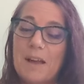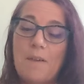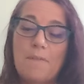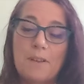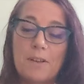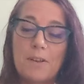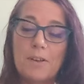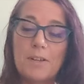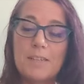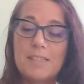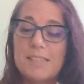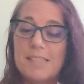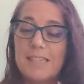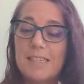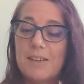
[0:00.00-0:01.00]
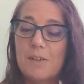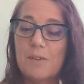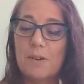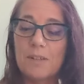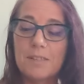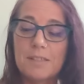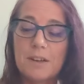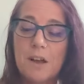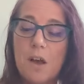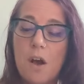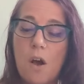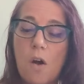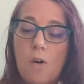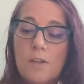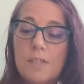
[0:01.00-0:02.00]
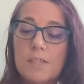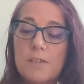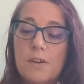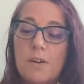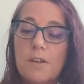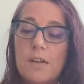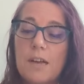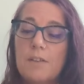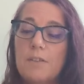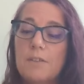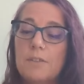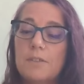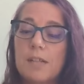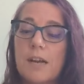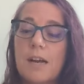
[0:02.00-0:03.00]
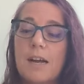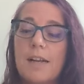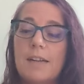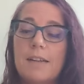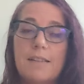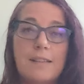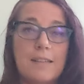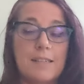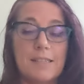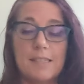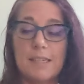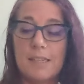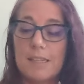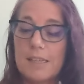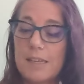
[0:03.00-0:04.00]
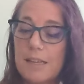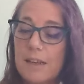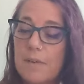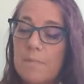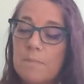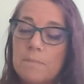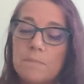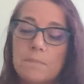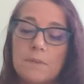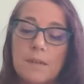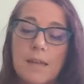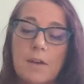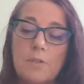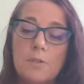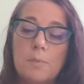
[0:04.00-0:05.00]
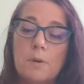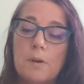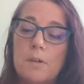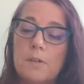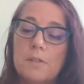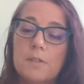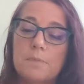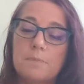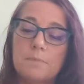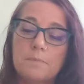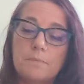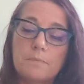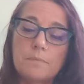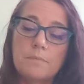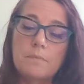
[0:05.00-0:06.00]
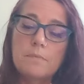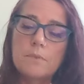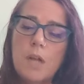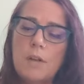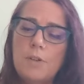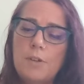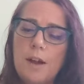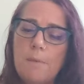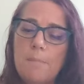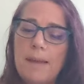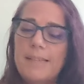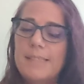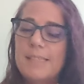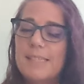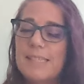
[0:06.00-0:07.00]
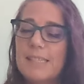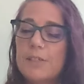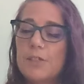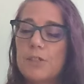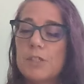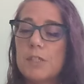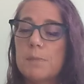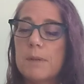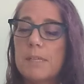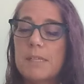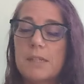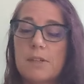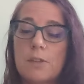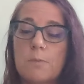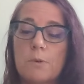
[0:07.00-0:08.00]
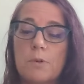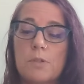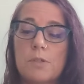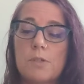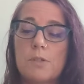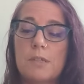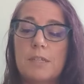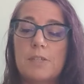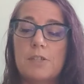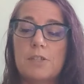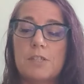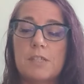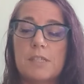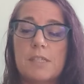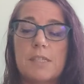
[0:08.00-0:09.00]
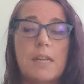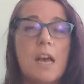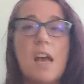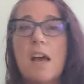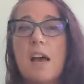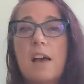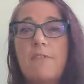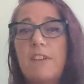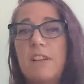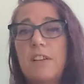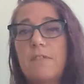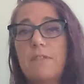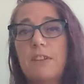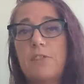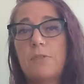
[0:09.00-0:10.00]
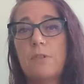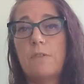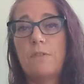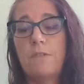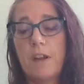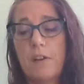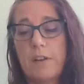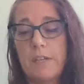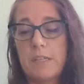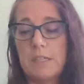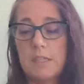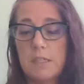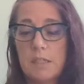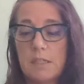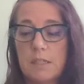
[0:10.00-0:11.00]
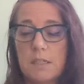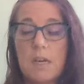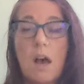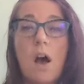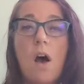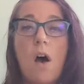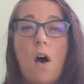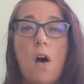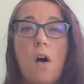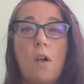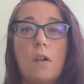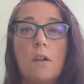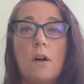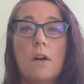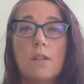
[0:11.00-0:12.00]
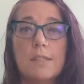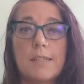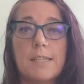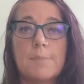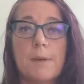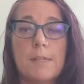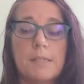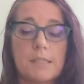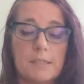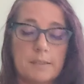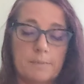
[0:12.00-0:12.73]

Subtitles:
of the good Seelie court, or its dark underside, the unseelie counterpart. I do not make distinctions based on the personal allegiances of individual fairies. All are suspect.